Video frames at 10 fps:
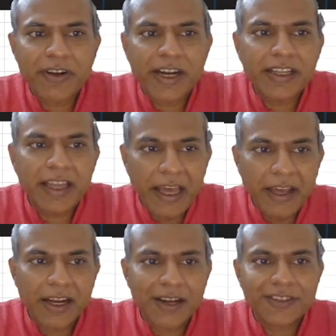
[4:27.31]
to find the
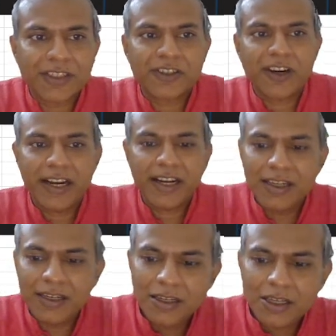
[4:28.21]
area of the
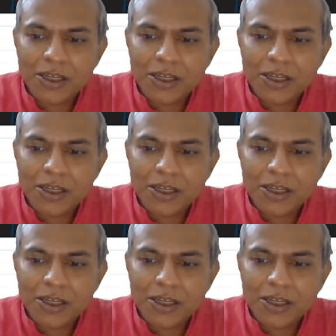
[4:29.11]
triangle